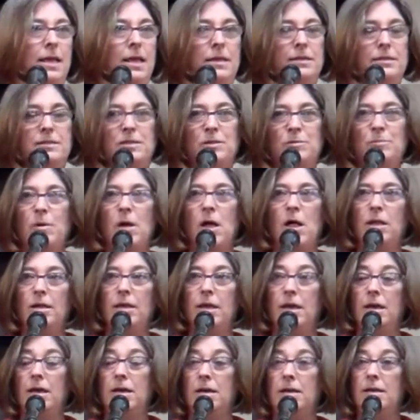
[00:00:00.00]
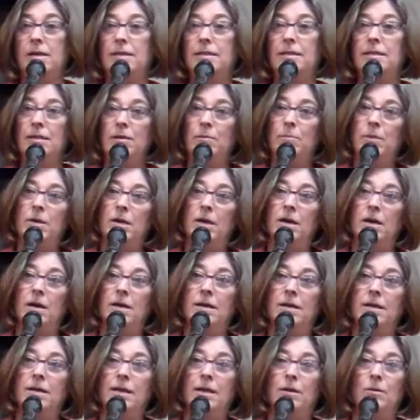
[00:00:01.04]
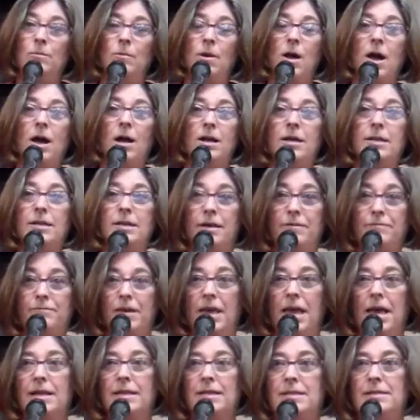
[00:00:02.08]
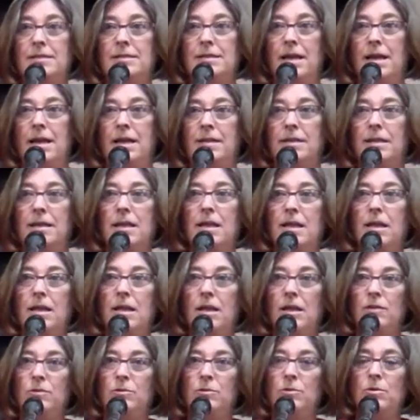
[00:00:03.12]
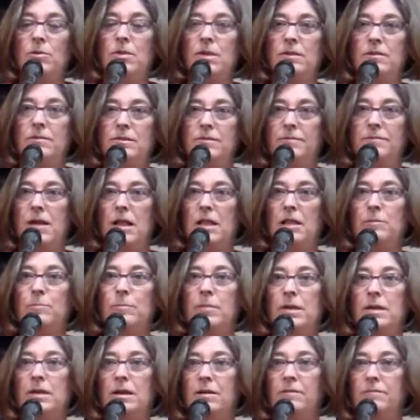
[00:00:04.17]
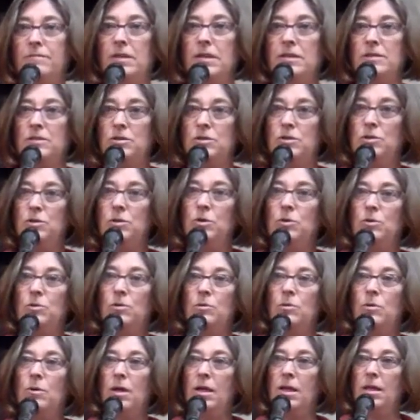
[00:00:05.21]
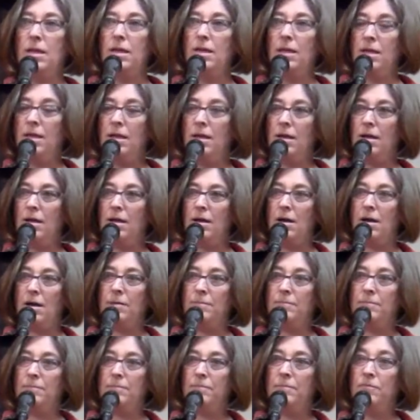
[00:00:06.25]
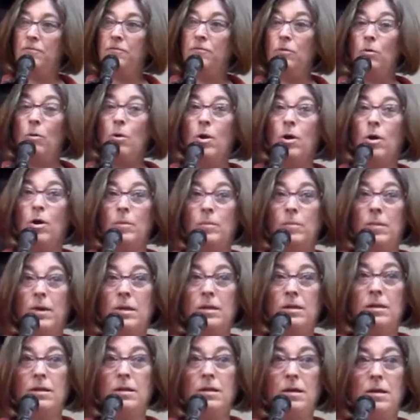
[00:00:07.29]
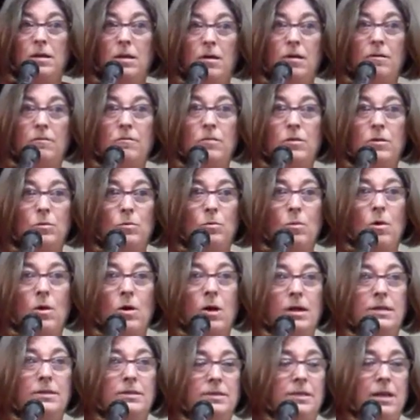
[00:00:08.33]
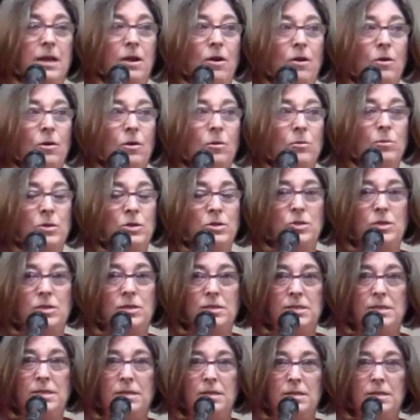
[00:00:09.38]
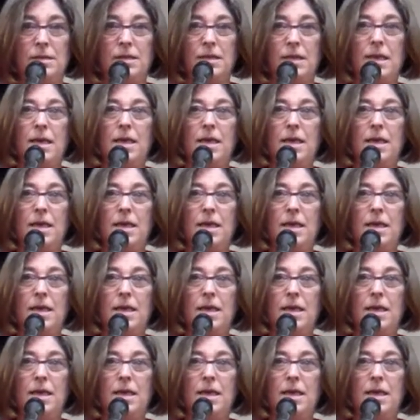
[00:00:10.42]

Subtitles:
Somalia, Libya, Iraq, and Afghanistan through the development of this new form of the war on terror, which is the